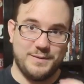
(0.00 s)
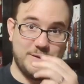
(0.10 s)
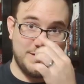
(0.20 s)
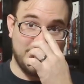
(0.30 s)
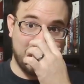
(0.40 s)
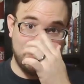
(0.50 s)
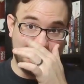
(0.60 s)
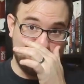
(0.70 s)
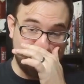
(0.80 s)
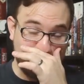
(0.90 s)
which
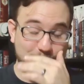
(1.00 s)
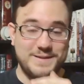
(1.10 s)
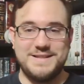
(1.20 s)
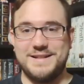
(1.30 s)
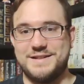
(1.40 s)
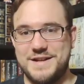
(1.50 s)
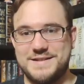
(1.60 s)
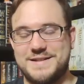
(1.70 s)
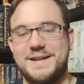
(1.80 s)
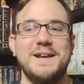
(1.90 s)
it was
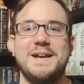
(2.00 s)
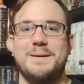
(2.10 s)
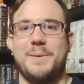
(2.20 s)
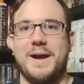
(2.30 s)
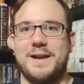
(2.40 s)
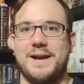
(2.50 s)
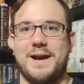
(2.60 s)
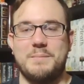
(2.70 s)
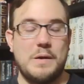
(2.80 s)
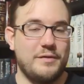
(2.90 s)
suggested by
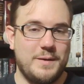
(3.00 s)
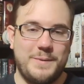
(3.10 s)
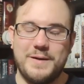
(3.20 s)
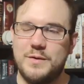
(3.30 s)
Murphy Napier,